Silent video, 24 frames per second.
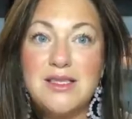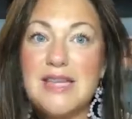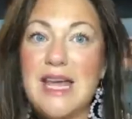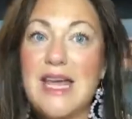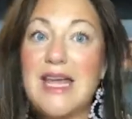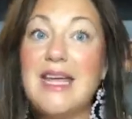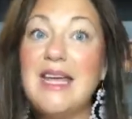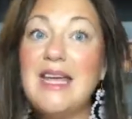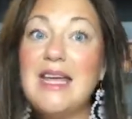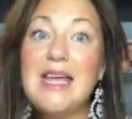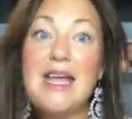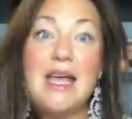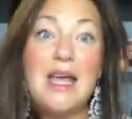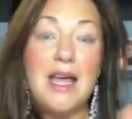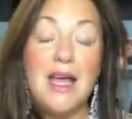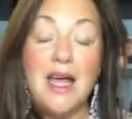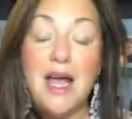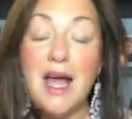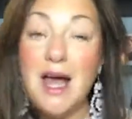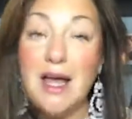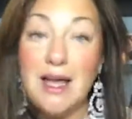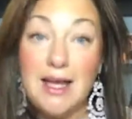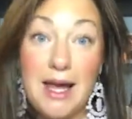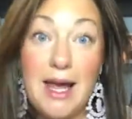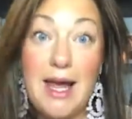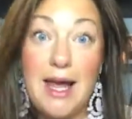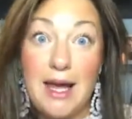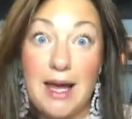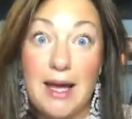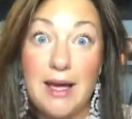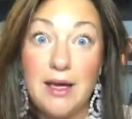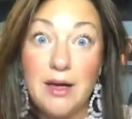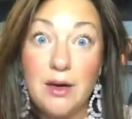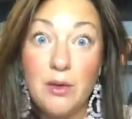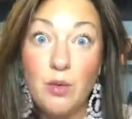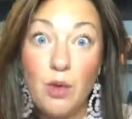saying it
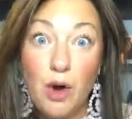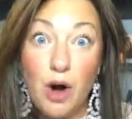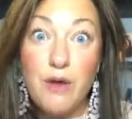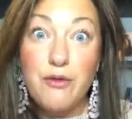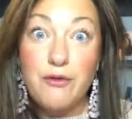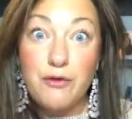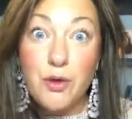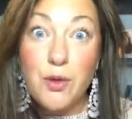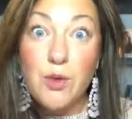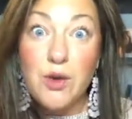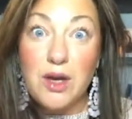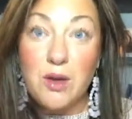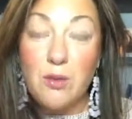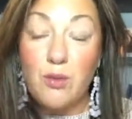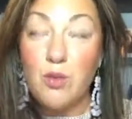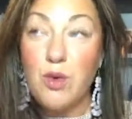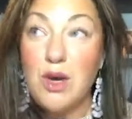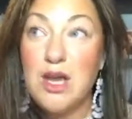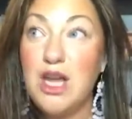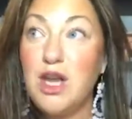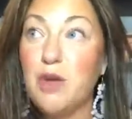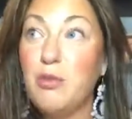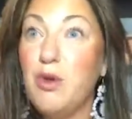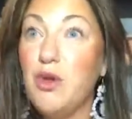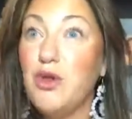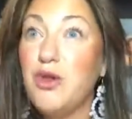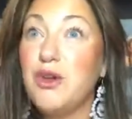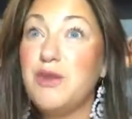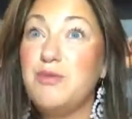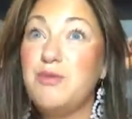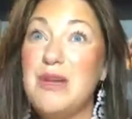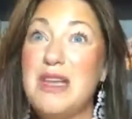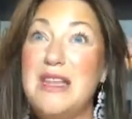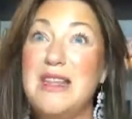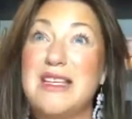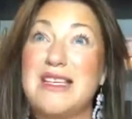again, what a fucking week, but
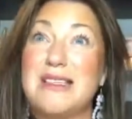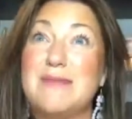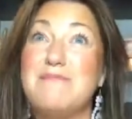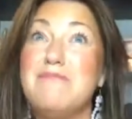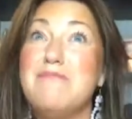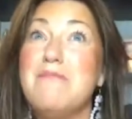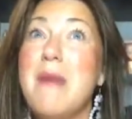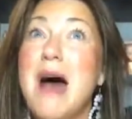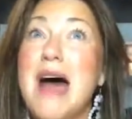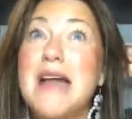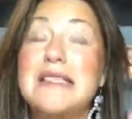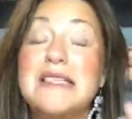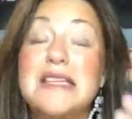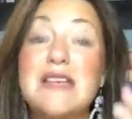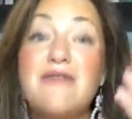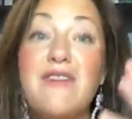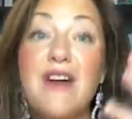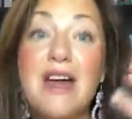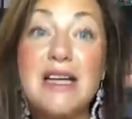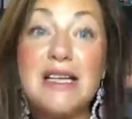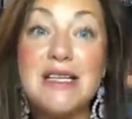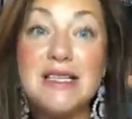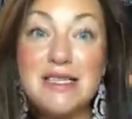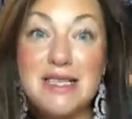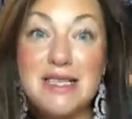there'd been this massive